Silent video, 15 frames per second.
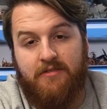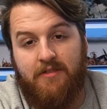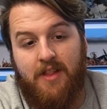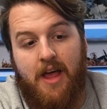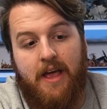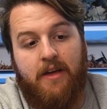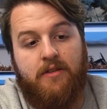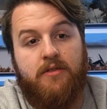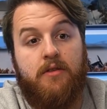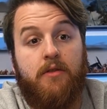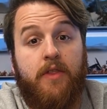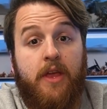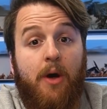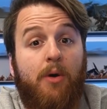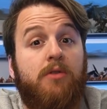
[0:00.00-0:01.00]
rely on,
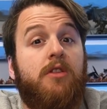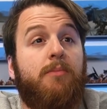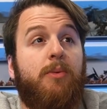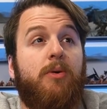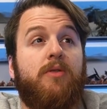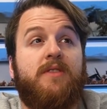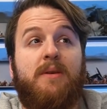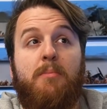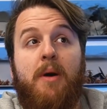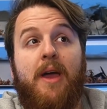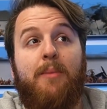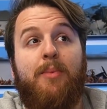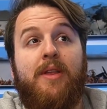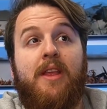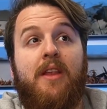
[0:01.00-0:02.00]
the older books, in my
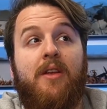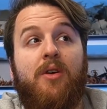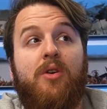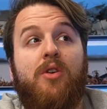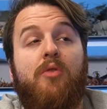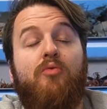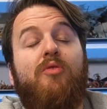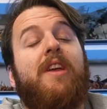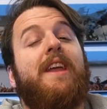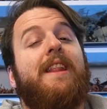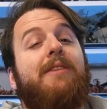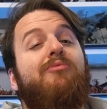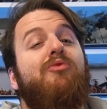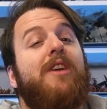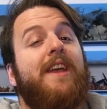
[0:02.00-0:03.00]
opinion, are going to
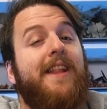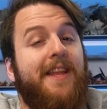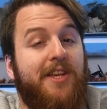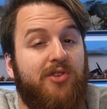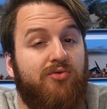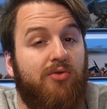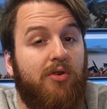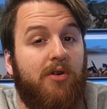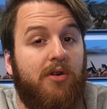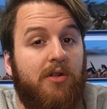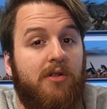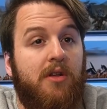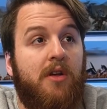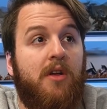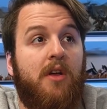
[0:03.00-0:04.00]
really, really
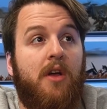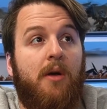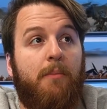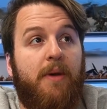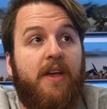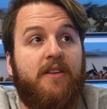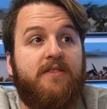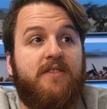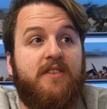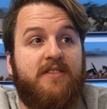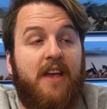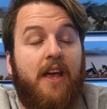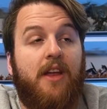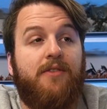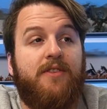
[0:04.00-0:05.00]
struggle, because the
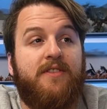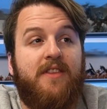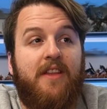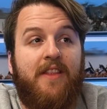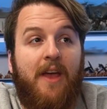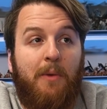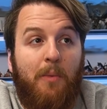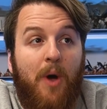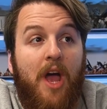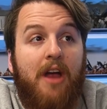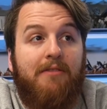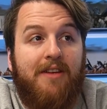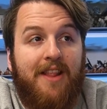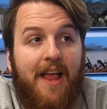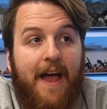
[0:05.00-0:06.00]
secondaries that they were
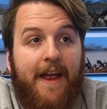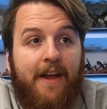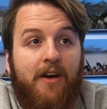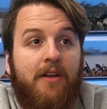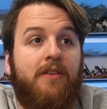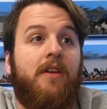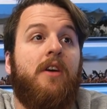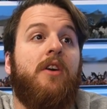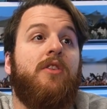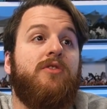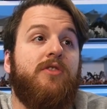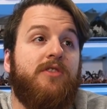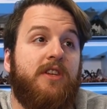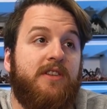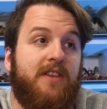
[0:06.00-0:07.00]
relying on,
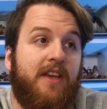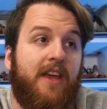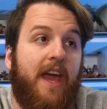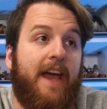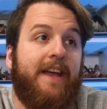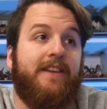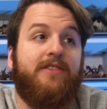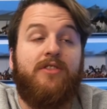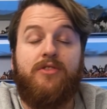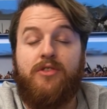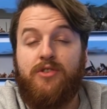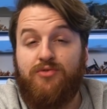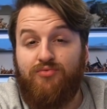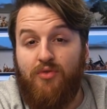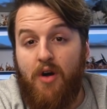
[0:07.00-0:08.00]
such as Engage, such
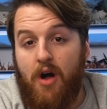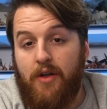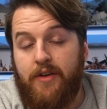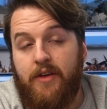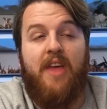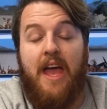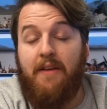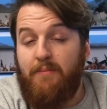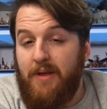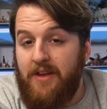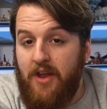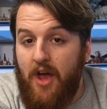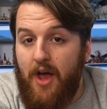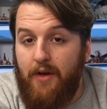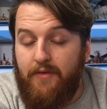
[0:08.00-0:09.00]
as Rod, they've been
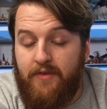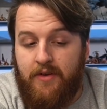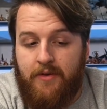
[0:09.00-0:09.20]
nerfed.